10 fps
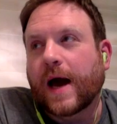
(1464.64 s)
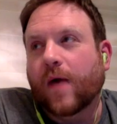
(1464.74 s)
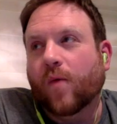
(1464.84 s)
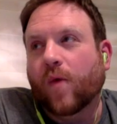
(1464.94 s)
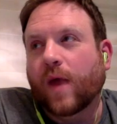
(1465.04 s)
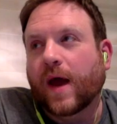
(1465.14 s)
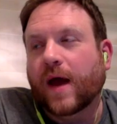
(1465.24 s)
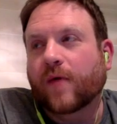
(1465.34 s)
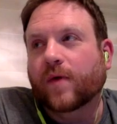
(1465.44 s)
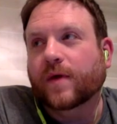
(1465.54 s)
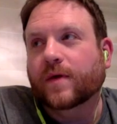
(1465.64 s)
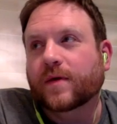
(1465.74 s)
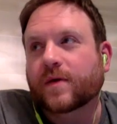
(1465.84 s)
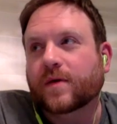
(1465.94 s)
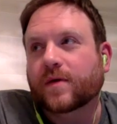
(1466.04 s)
when I
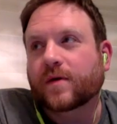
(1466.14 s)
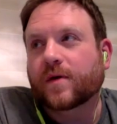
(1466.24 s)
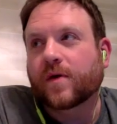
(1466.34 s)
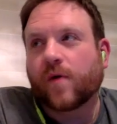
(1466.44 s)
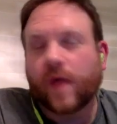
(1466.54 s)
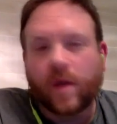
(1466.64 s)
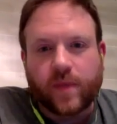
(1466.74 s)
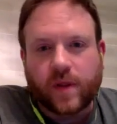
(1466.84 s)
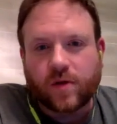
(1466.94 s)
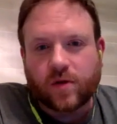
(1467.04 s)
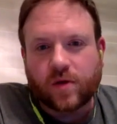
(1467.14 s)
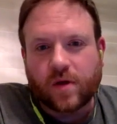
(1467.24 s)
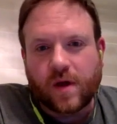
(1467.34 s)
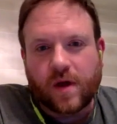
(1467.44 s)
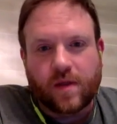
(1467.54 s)
was growing up
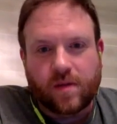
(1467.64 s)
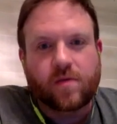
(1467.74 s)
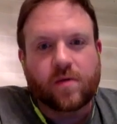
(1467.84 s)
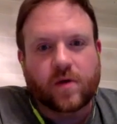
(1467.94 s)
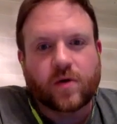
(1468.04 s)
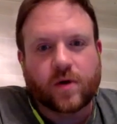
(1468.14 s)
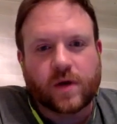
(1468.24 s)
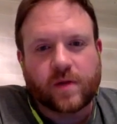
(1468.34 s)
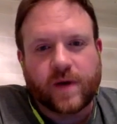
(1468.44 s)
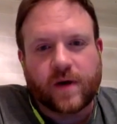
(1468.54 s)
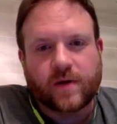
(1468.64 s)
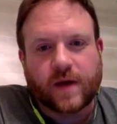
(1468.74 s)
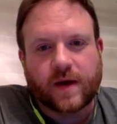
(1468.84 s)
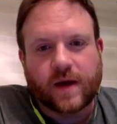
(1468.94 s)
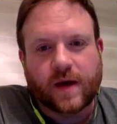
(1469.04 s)
in the church experience,
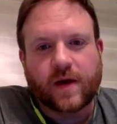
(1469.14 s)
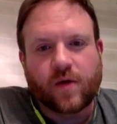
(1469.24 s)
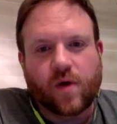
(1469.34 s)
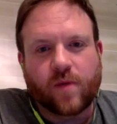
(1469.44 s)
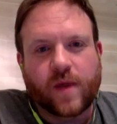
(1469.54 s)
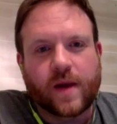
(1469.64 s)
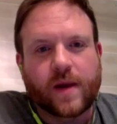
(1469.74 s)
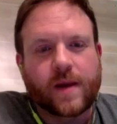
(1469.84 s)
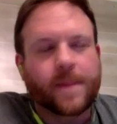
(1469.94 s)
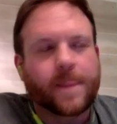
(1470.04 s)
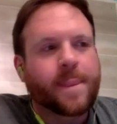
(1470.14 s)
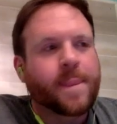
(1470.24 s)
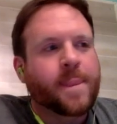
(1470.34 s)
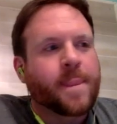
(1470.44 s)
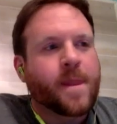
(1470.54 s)
I grew up in,
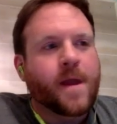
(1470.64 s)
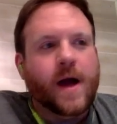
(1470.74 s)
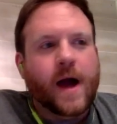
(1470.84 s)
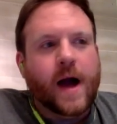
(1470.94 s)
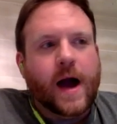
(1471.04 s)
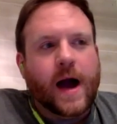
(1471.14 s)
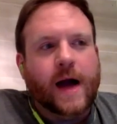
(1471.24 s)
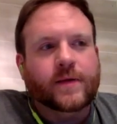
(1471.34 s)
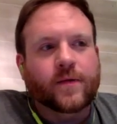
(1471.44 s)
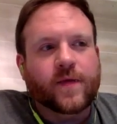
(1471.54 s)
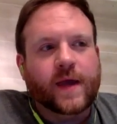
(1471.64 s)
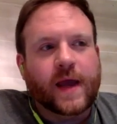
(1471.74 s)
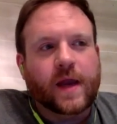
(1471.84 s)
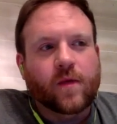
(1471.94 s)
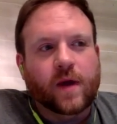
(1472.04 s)
I don't think
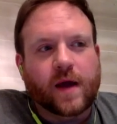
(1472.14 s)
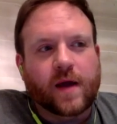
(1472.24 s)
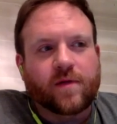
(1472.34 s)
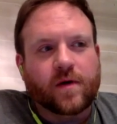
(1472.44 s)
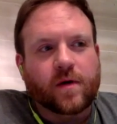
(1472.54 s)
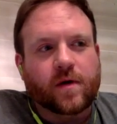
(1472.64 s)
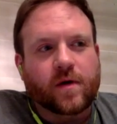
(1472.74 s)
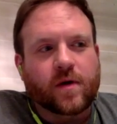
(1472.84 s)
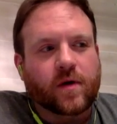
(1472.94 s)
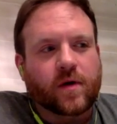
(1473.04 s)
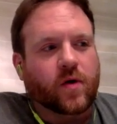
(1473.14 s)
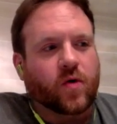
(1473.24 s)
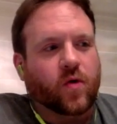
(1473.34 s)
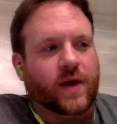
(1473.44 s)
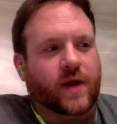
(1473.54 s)
anyone ever
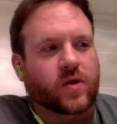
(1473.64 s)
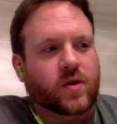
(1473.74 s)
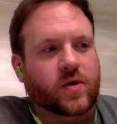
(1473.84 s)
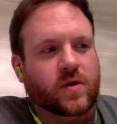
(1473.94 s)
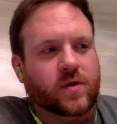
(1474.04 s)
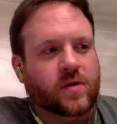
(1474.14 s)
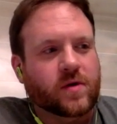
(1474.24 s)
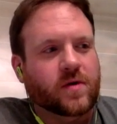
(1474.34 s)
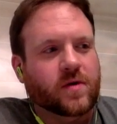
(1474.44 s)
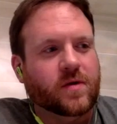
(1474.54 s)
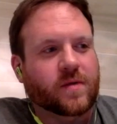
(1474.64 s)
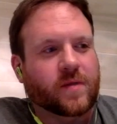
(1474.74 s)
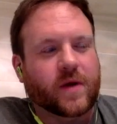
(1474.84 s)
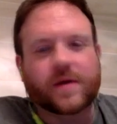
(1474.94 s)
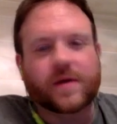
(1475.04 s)
questioned the
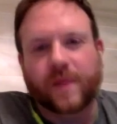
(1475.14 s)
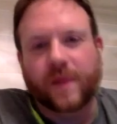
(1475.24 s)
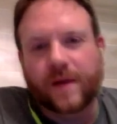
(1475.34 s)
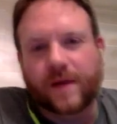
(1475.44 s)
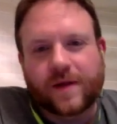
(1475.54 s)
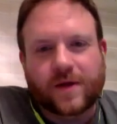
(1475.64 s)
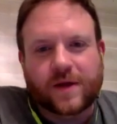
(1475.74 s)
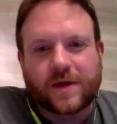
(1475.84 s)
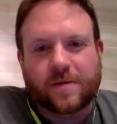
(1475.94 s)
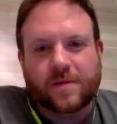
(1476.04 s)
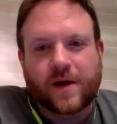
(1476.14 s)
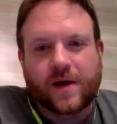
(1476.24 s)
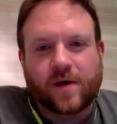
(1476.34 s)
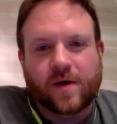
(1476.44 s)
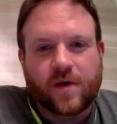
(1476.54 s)
possibility that Jesus might
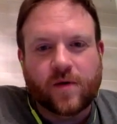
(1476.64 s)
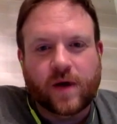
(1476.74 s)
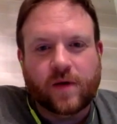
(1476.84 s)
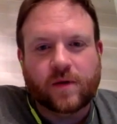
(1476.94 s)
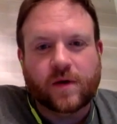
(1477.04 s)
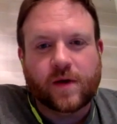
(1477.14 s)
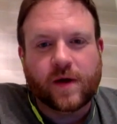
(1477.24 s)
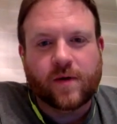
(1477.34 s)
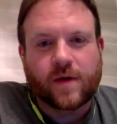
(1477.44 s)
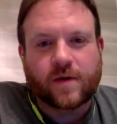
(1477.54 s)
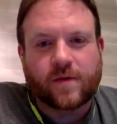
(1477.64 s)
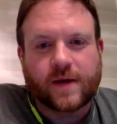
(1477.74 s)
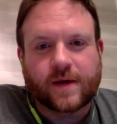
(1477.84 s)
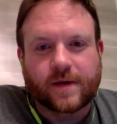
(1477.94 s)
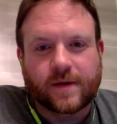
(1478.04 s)
not have known he was going to get
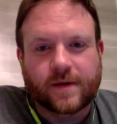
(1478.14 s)
resurrected.